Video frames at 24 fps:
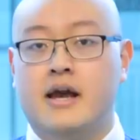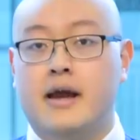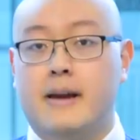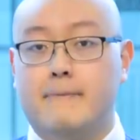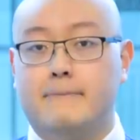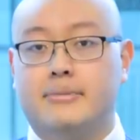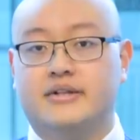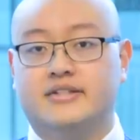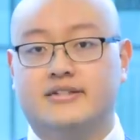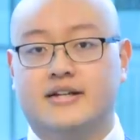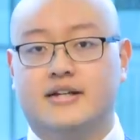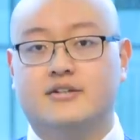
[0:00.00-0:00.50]

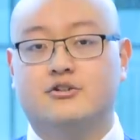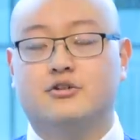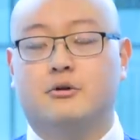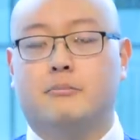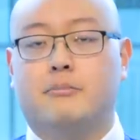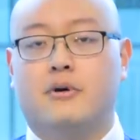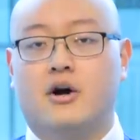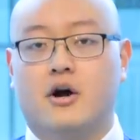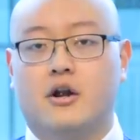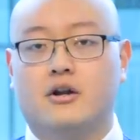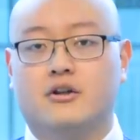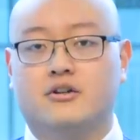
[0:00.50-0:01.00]
and potential
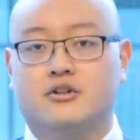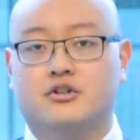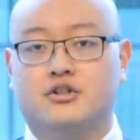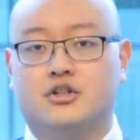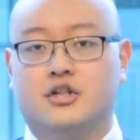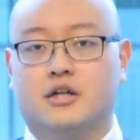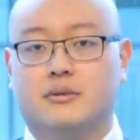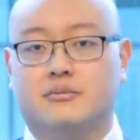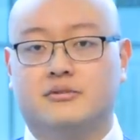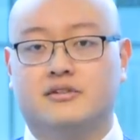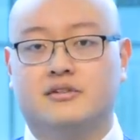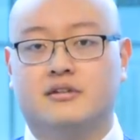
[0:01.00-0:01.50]

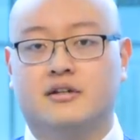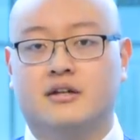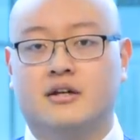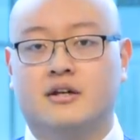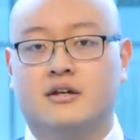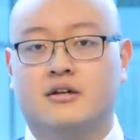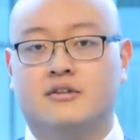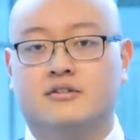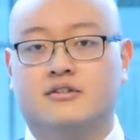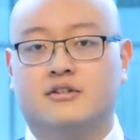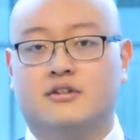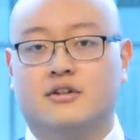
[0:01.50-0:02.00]
partnerships
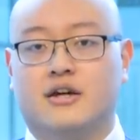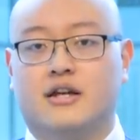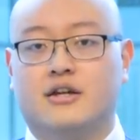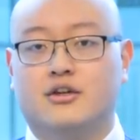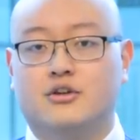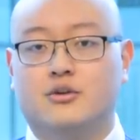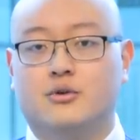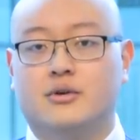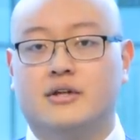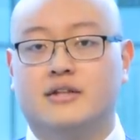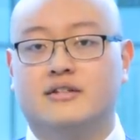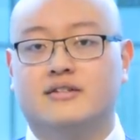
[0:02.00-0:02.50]
so that
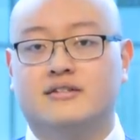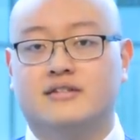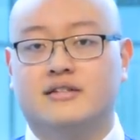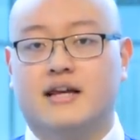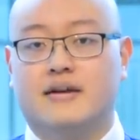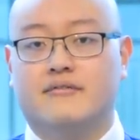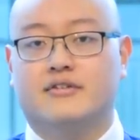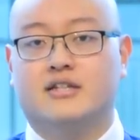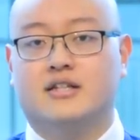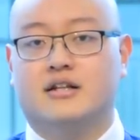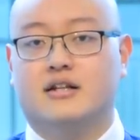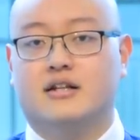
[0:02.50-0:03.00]
you can
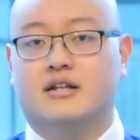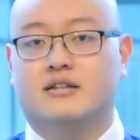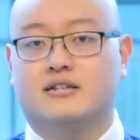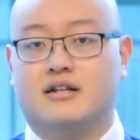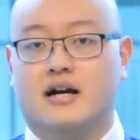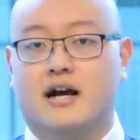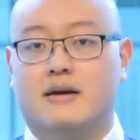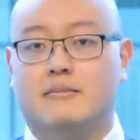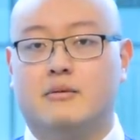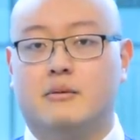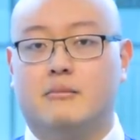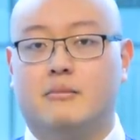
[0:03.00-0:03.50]
save a ton of
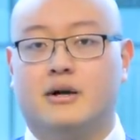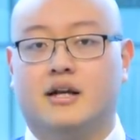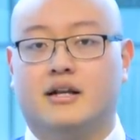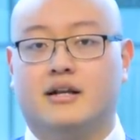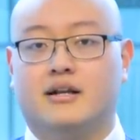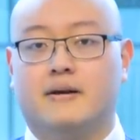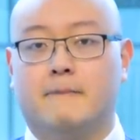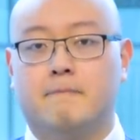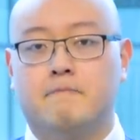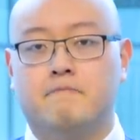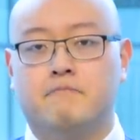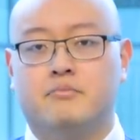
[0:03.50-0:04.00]
time and money.